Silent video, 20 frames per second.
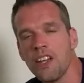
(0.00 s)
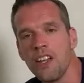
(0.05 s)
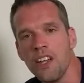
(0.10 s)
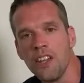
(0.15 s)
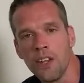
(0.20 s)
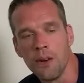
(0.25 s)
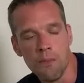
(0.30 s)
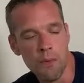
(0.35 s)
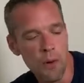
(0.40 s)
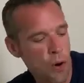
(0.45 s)

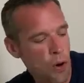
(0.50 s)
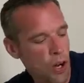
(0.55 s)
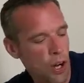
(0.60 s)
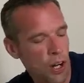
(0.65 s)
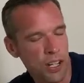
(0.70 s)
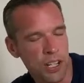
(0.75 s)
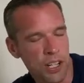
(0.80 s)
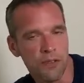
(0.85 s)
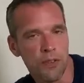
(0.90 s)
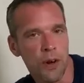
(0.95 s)
the more
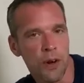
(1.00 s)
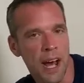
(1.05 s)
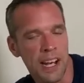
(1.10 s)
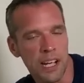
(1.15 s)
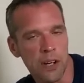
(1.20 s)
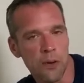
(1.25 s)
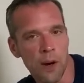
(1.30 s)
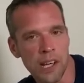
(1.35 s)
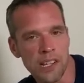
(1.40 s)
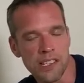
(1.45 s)
kind of
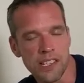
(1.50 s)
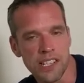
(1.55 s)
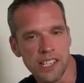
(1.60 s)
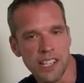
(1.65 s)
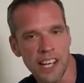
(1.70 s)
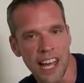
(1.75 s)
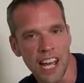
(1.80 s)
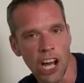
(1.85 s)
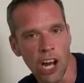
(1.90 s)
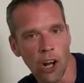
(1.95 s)
organic waste that's
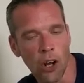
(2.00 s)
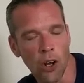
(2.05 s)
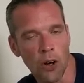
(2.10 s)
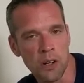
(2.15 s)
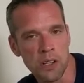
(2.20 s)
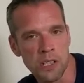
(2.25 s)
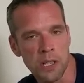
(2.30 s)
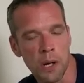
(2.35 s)
getting clogged